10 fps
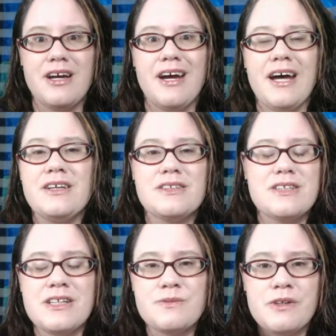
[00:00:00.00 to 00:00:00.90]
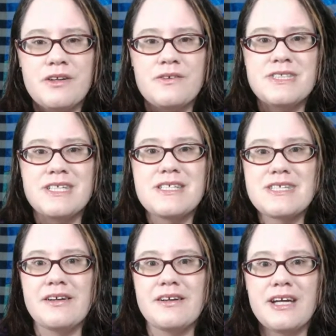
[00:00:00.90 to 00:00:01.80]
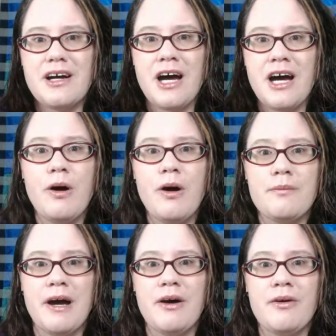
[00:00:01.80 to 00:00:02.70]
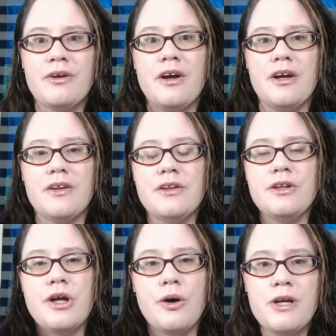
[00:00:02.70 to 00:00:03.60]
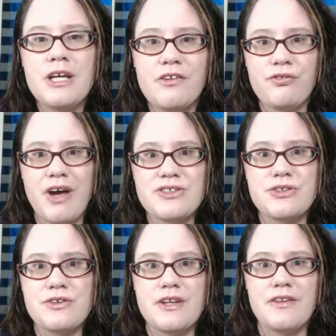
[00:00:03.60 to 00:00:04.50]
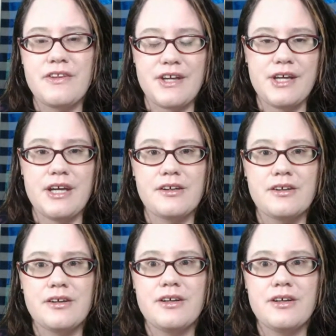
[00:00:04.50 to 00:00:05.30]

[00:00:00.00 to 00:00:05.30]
And it's one of those things that like, I'm all about knowing is faster than thinking.